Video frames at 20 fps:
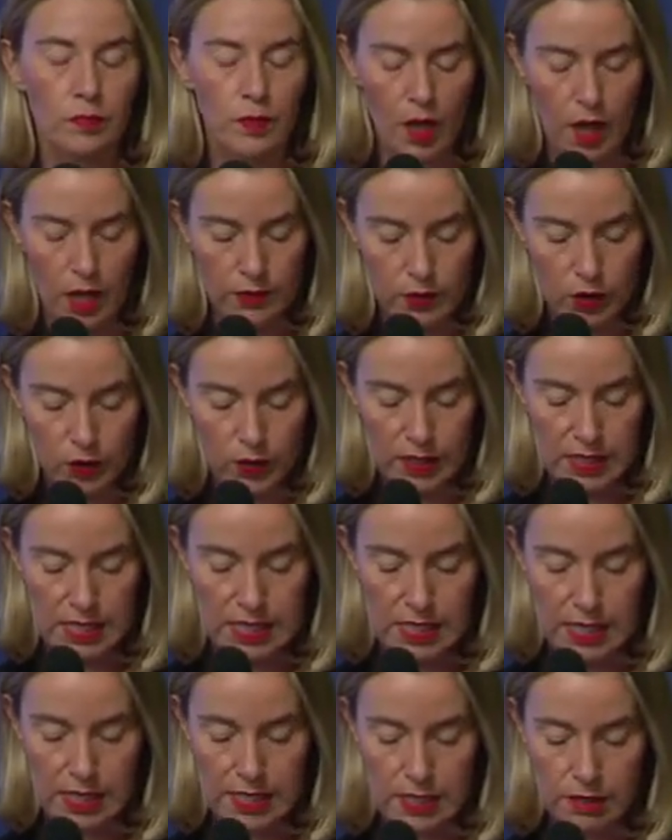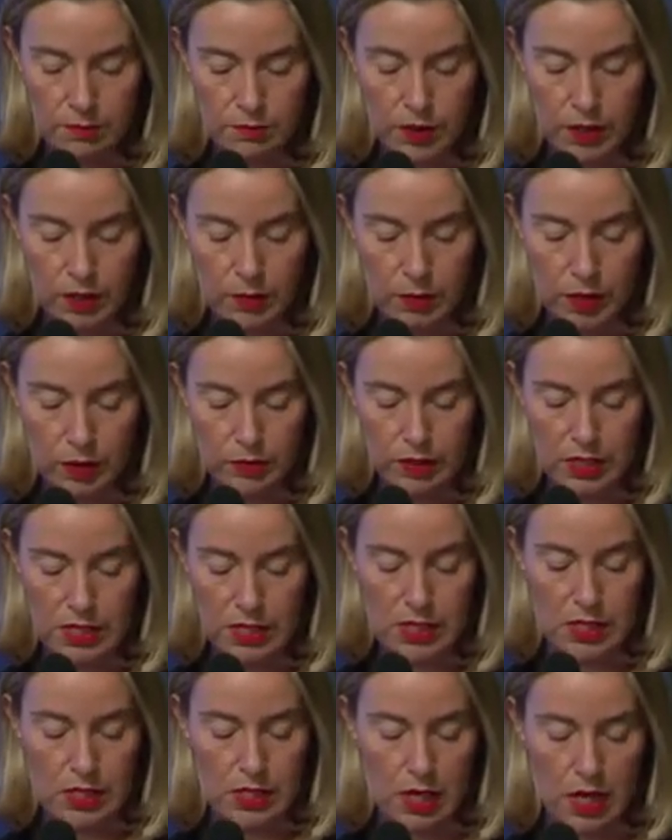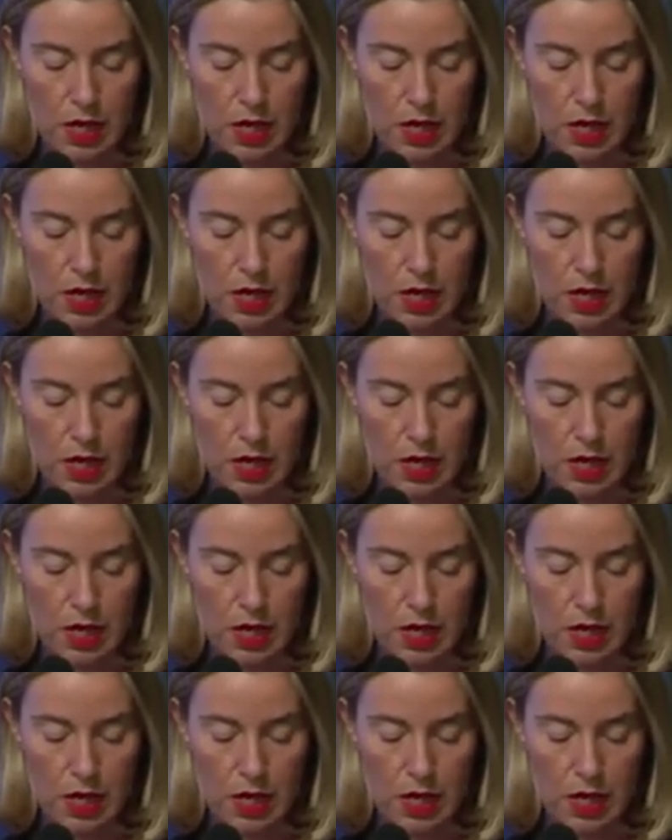I've already said something about this.